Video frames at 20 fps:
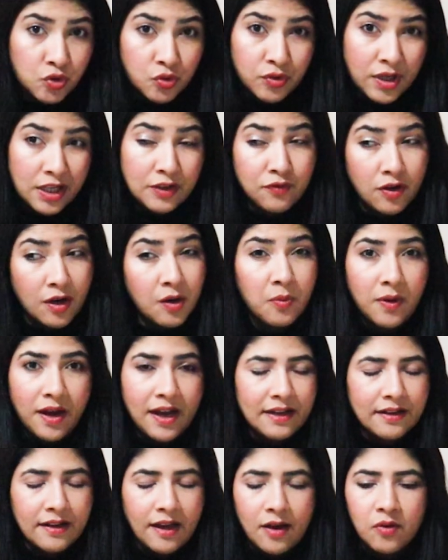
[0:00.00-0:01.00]
read for a
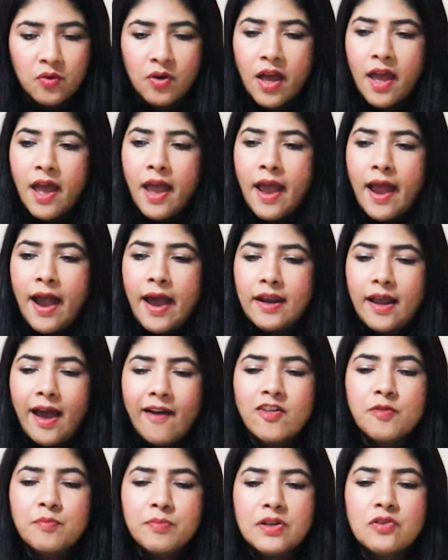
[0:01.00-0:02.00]
while now, and I
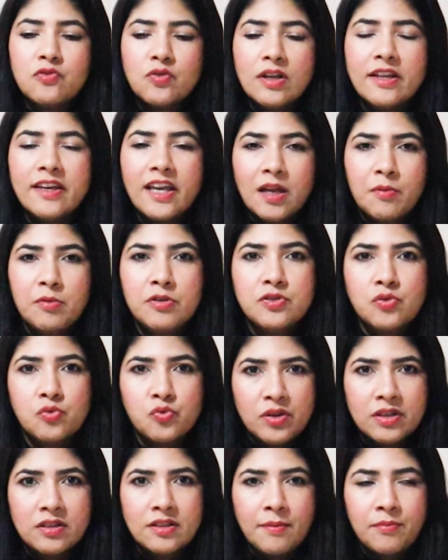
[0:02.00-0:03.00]
haven't been really able to
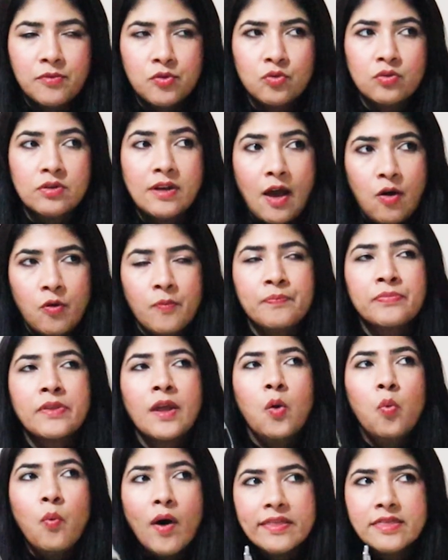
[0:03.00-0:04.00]
read them through. Now,
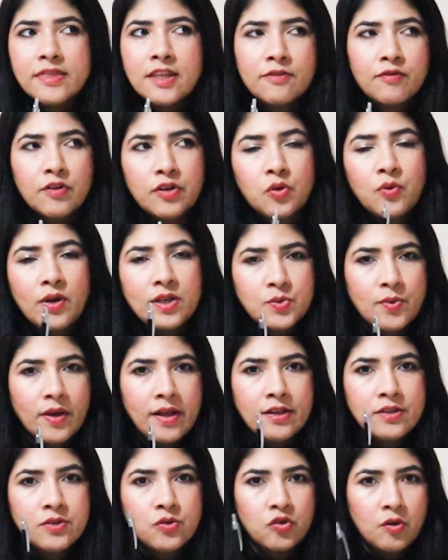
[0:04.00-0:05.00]
one thing for you as
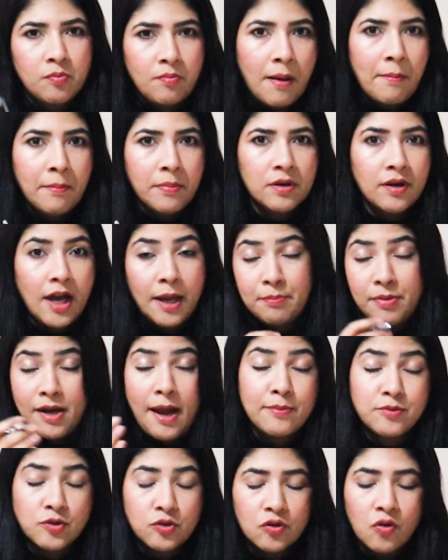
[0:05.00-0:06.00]
well to remember, and
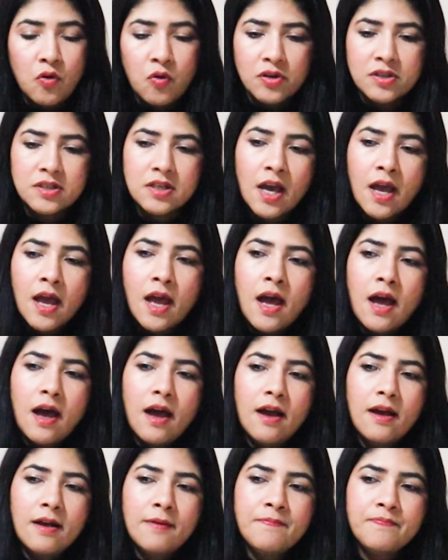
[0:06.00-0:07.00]
perhaps to know it,
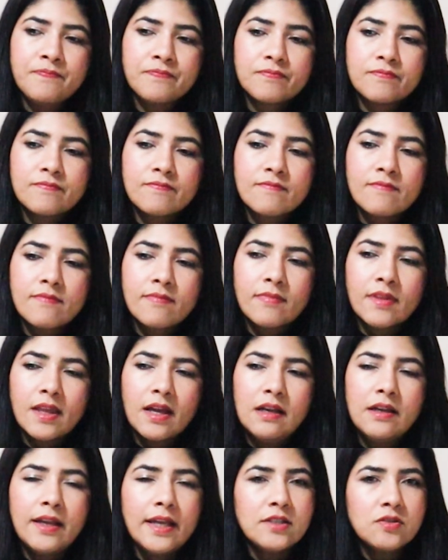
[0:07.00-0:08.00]

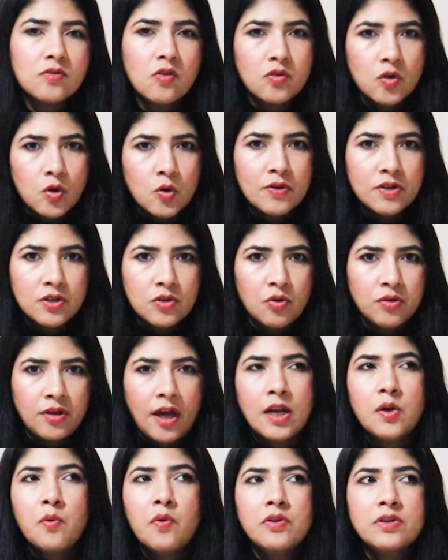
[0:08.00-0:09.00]
let's not overdo it.
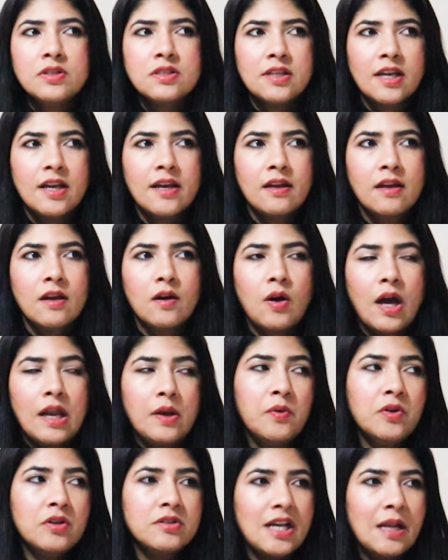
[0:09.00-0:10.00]
I don't want
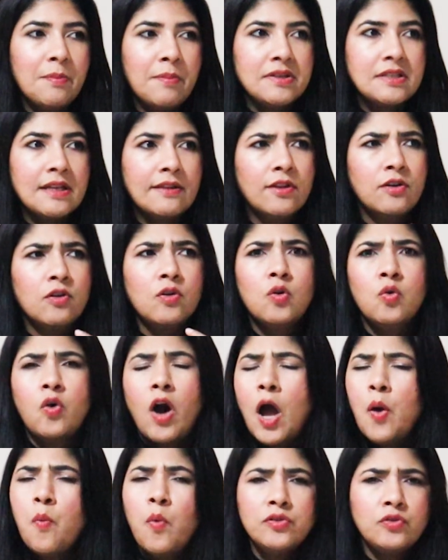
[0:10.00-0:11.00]
to tell myself that, oh,
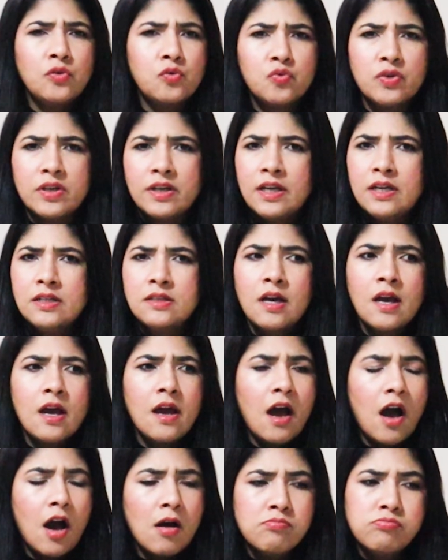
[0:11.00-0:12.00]
I want to read
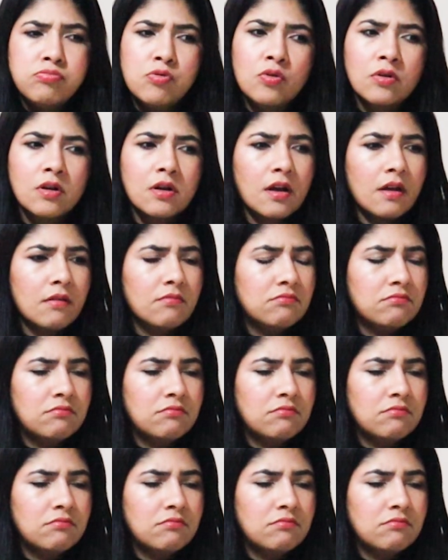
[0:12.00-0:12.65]
a book,